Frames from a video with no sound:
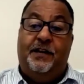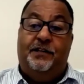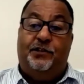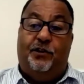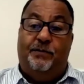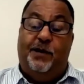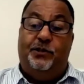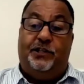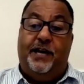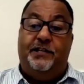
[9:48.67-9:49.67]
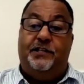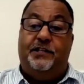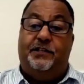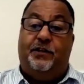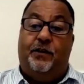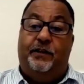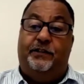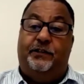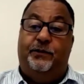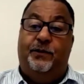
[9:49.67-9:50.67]
So in most cases, it's going
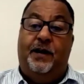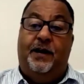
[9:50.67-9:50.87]
to